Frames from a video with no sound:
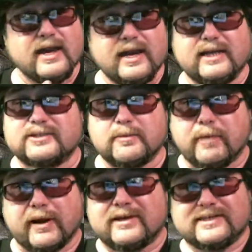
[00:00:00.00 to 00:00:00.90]
And it's
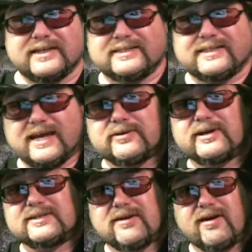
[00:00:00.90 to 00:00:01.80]
embarrassing to take your
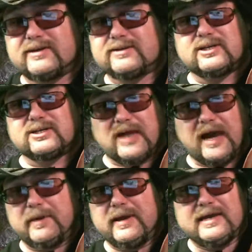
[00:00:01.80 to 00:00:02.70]
guitar into a
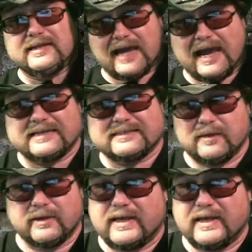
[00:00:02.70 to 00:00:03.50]
shop to ask somebody.